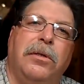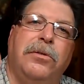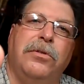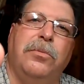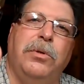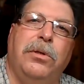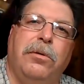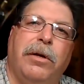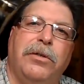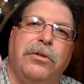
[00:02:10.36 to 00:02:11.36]
This is a
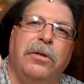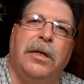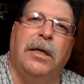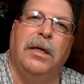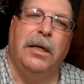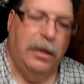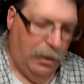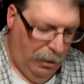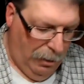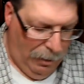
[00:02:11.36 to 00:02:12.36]
beauty razor.
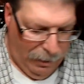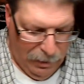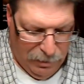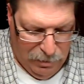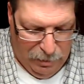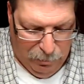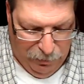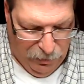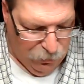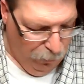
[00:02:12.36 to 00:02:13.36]
I got
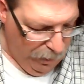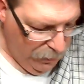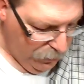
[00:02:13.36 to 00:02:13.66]
this